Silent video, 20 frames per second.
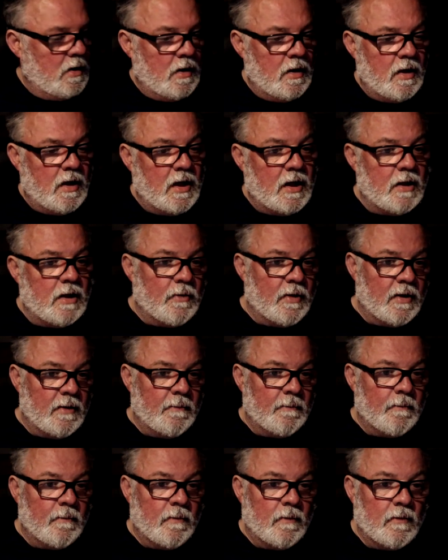Anyway,
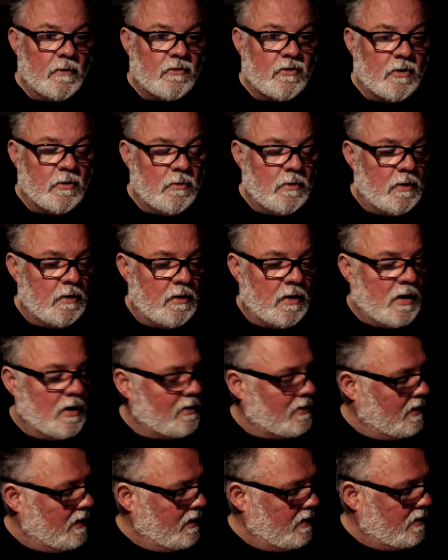so I
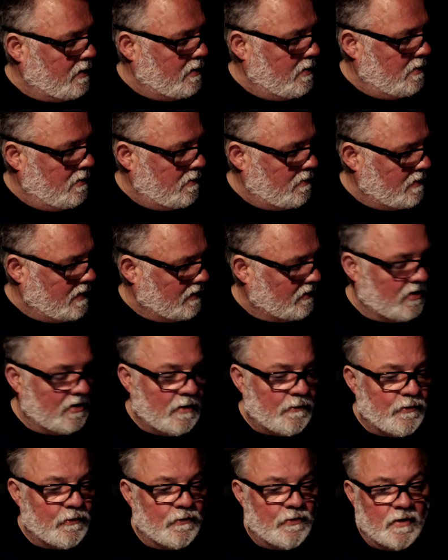think that's
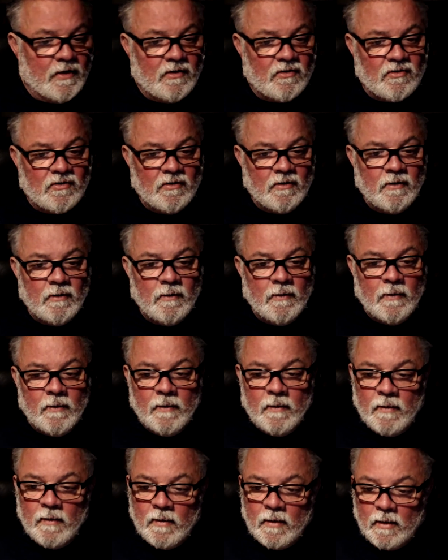enough of this.
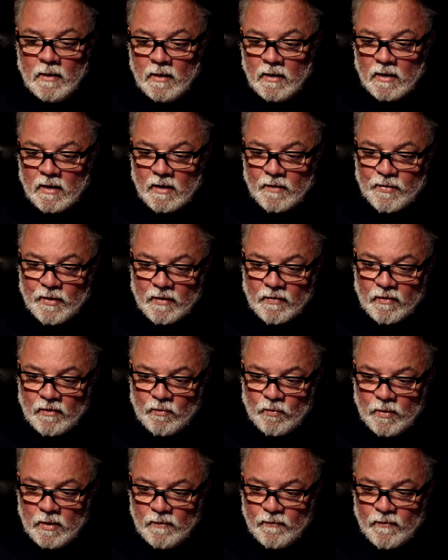I think that
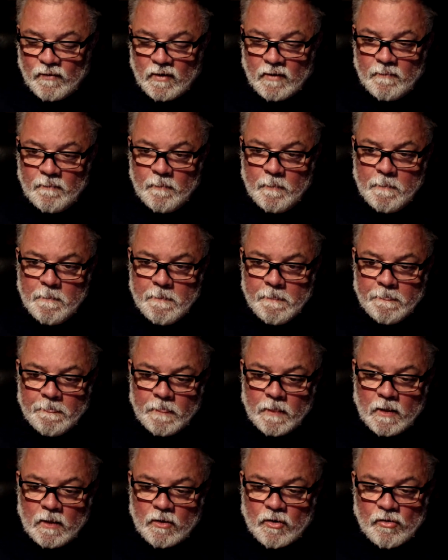we've
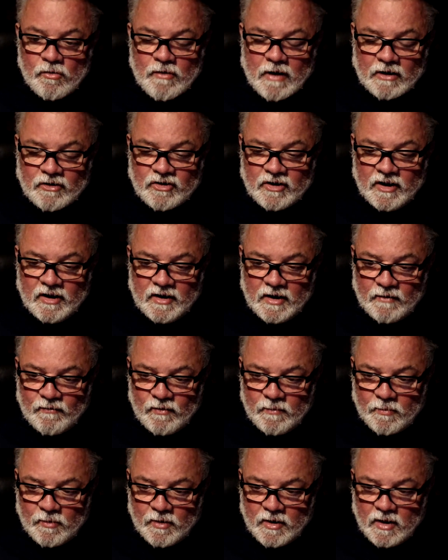congratulated
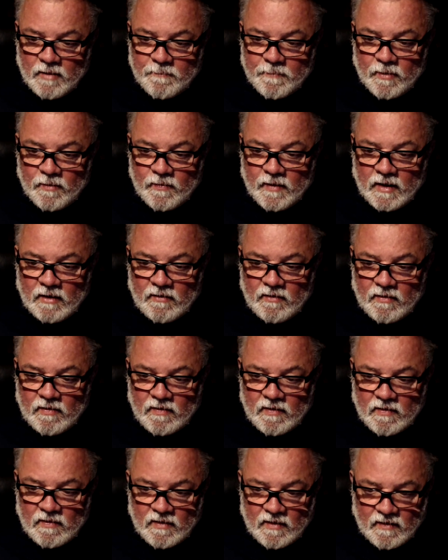everybody, but
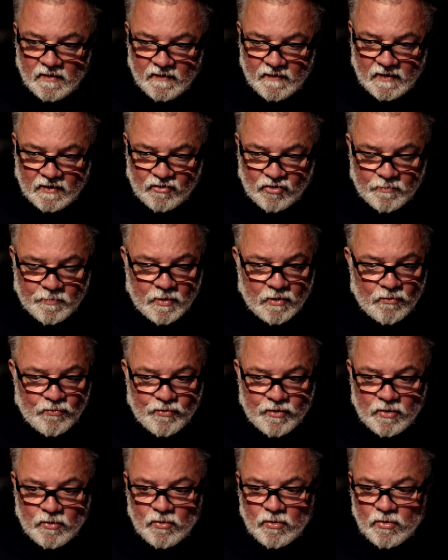there should be a
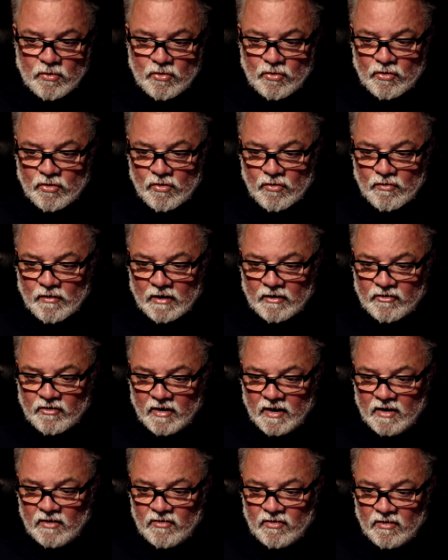real good
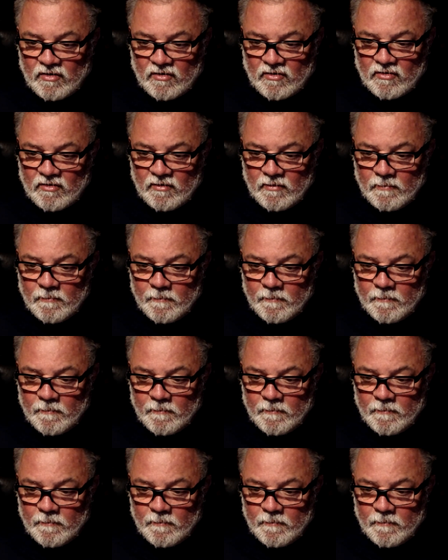congratulations